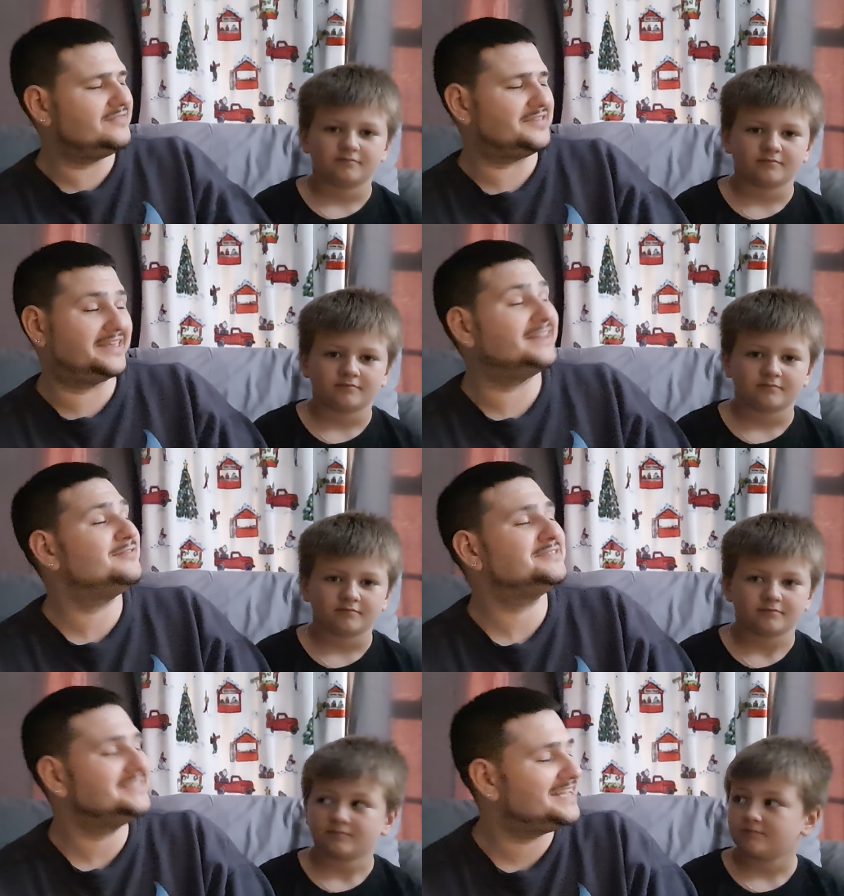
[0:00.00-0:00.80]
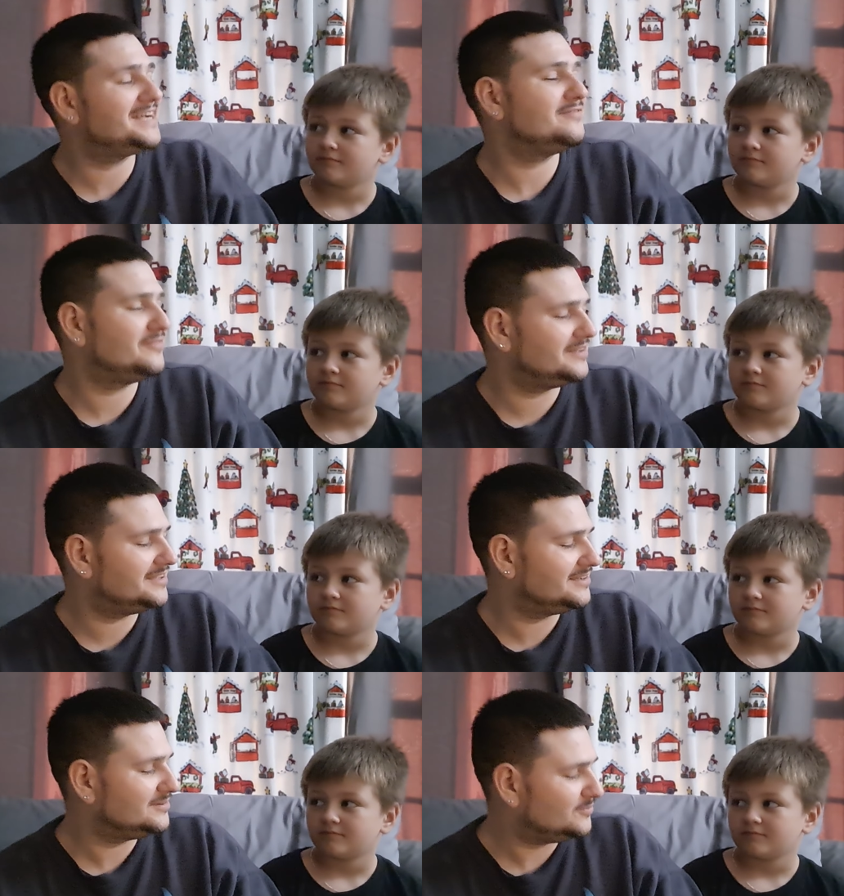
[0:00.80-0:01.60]
Speaker 1: the killer was a NECA
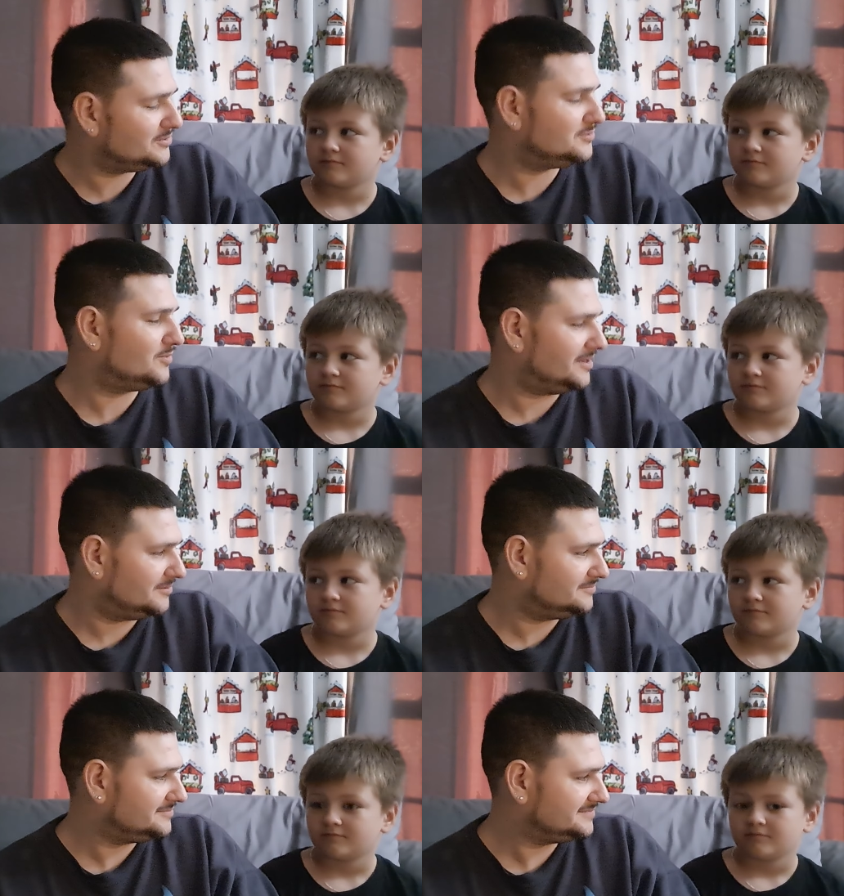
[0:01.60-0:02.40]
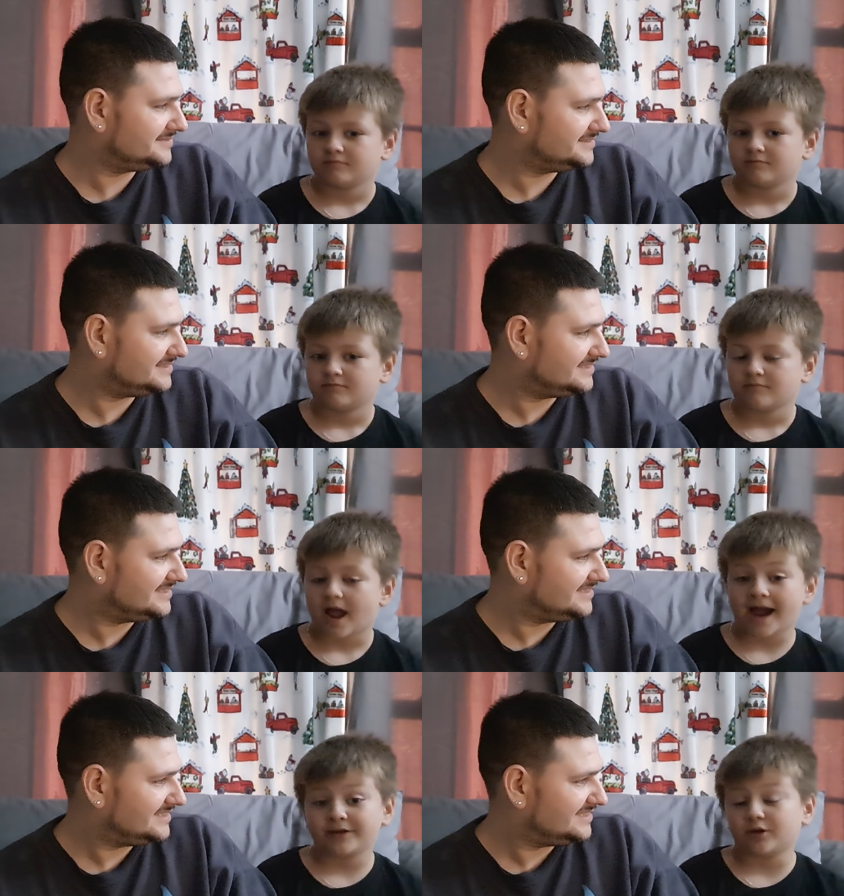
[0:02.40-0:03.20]
figure, would you want him?
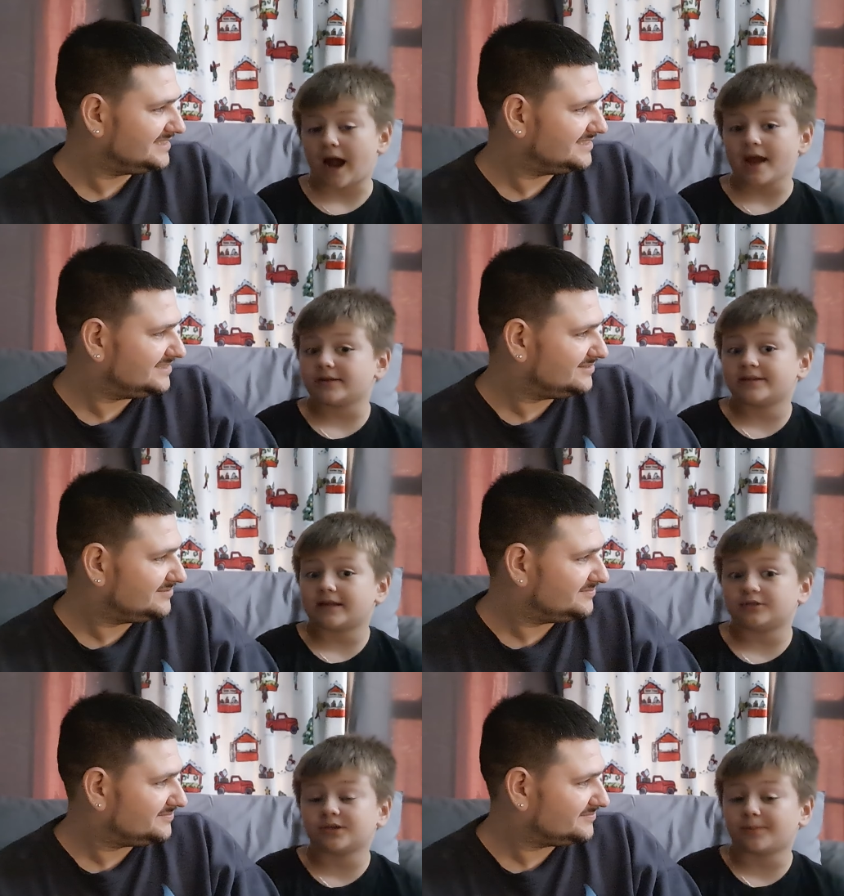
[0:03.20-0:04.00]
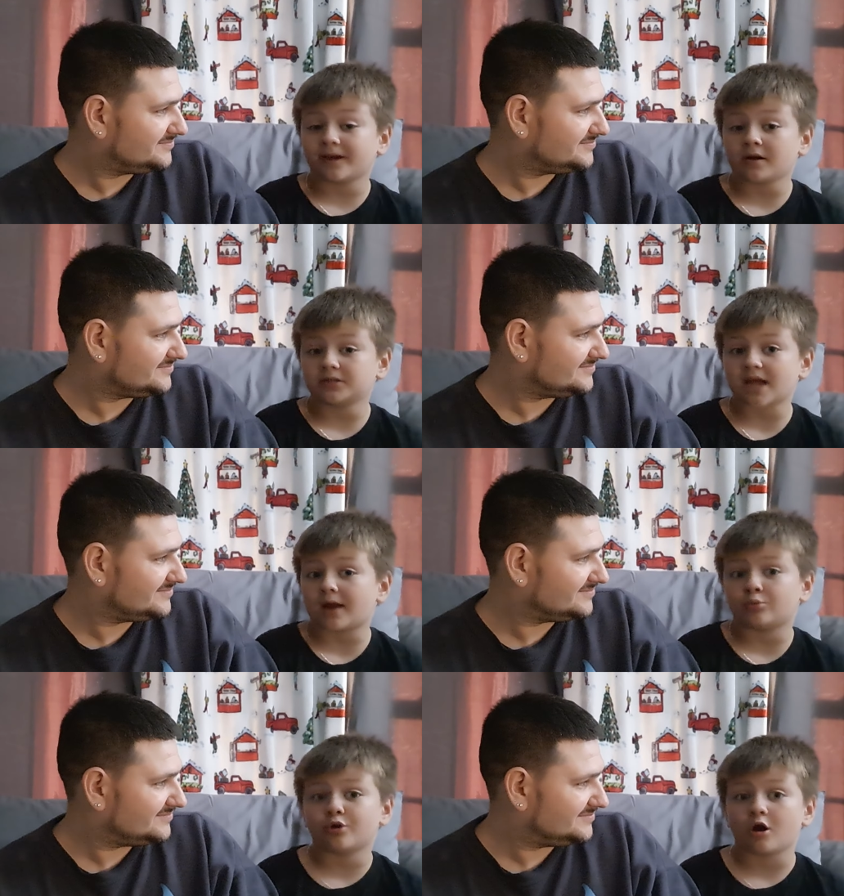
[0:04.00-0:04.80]
Speaker 2: I, I to be honest, I
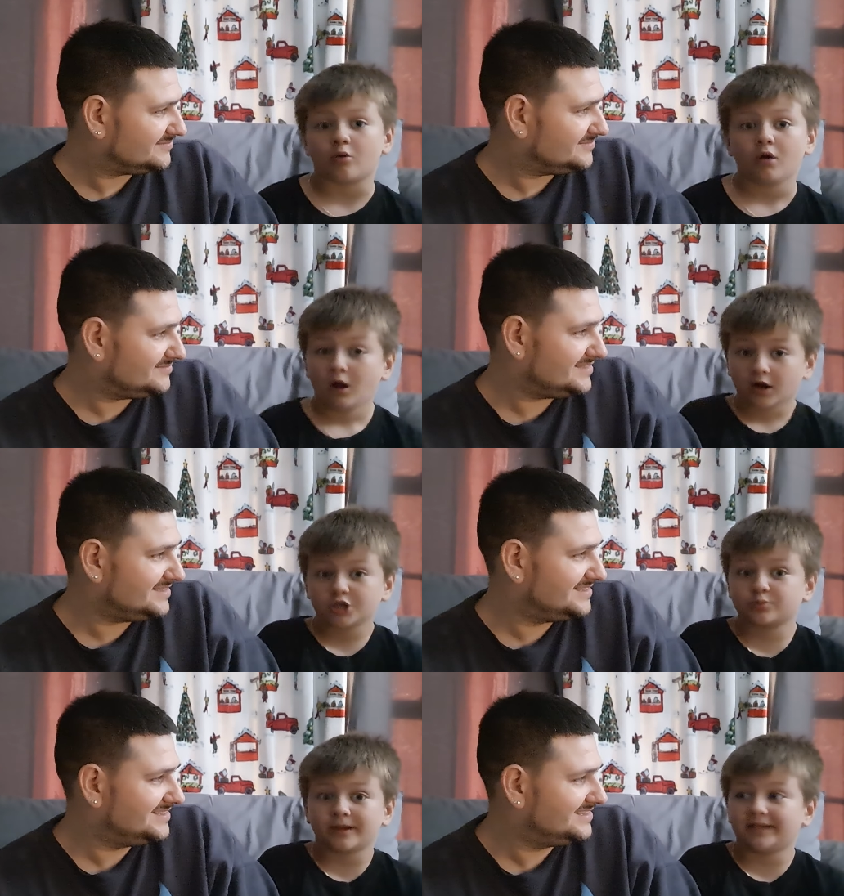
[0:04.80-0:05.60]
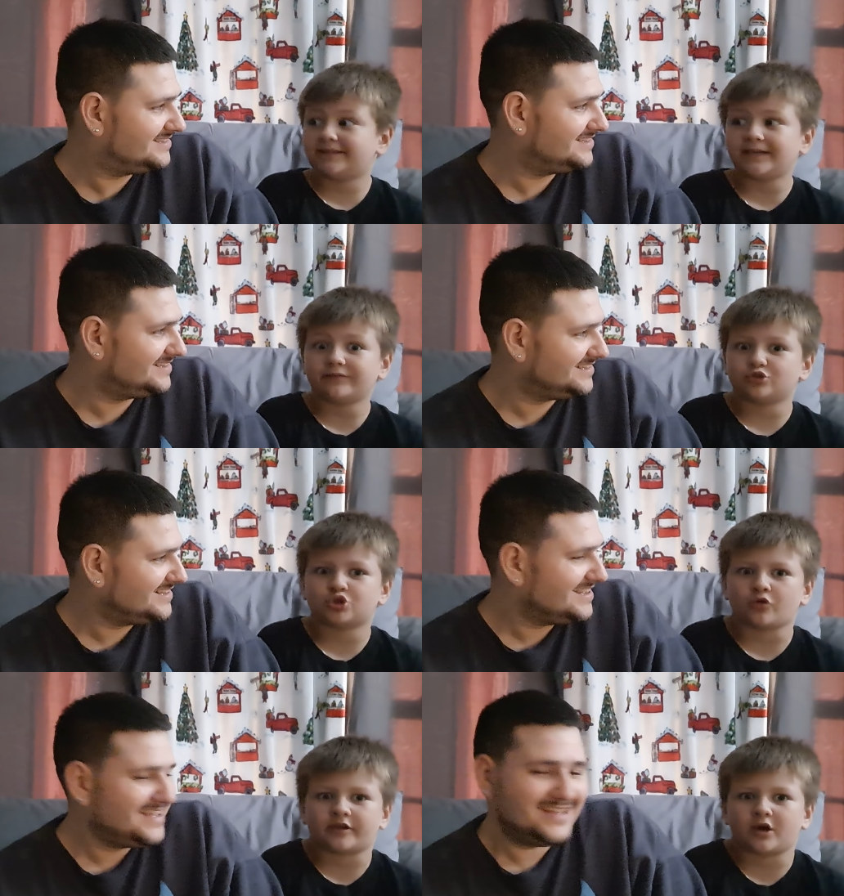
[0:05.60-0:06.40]
don't know. Because it didn't even
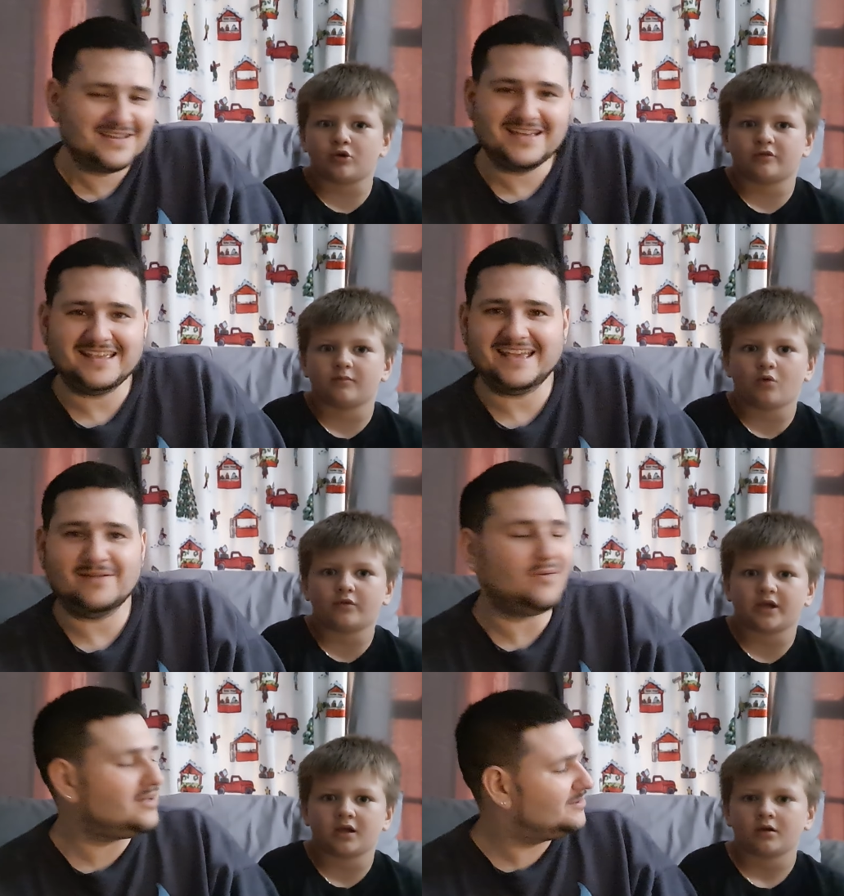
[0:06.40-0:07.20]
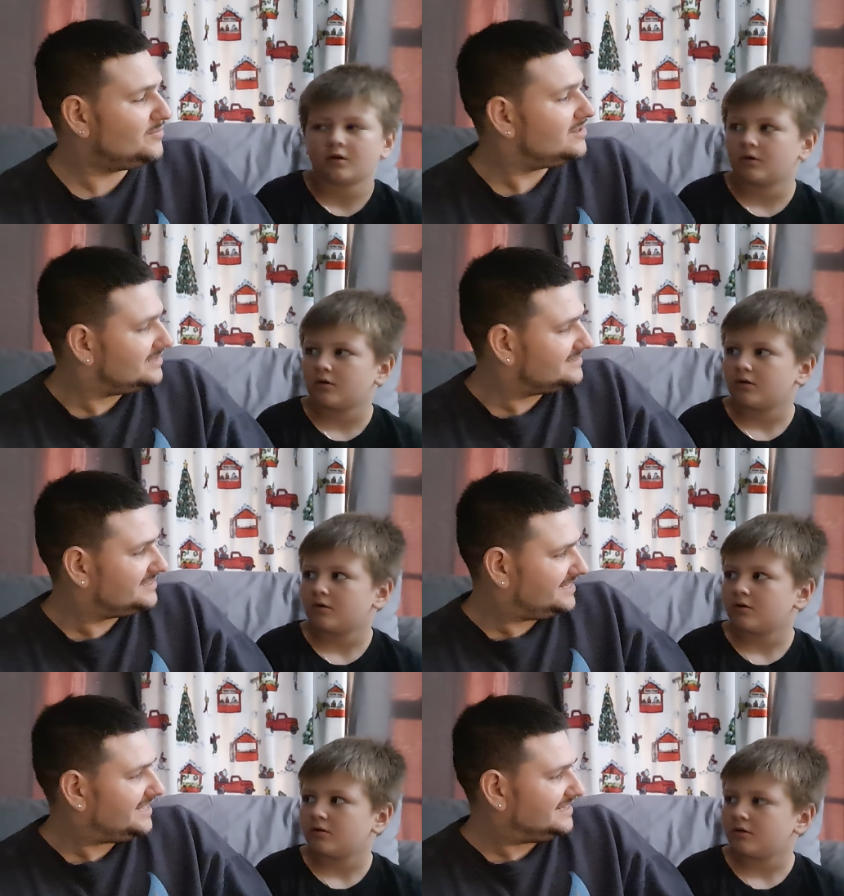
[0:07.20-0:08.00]
show the killer in the yeah, movie. Well, well, it's the
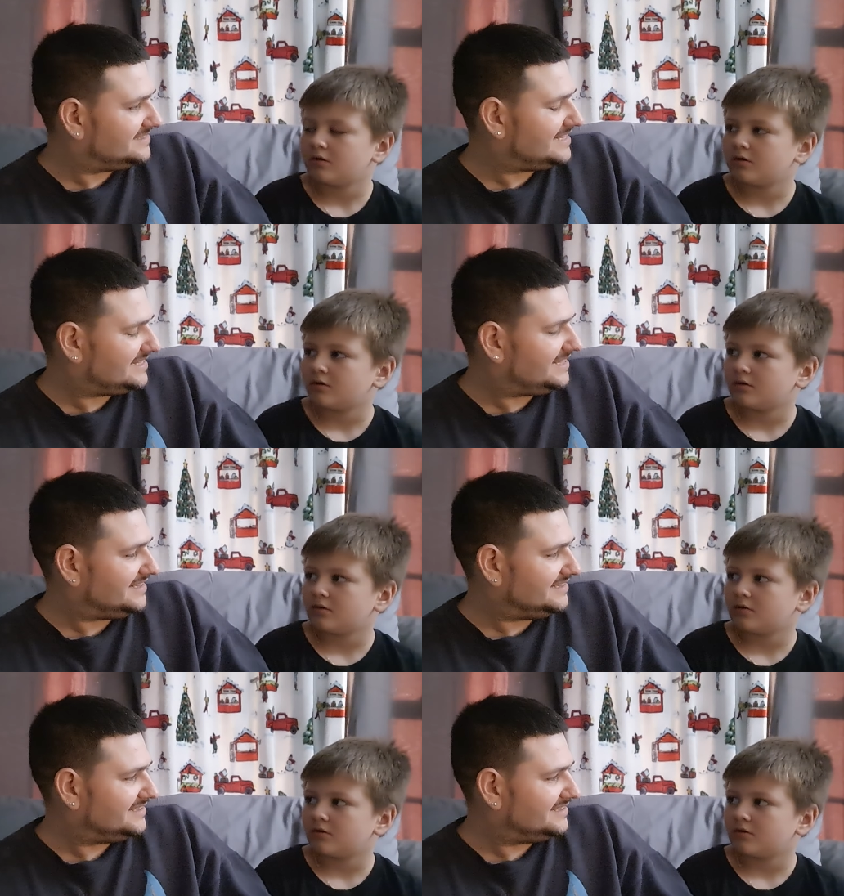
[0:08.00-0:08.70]
kid. It's that kid.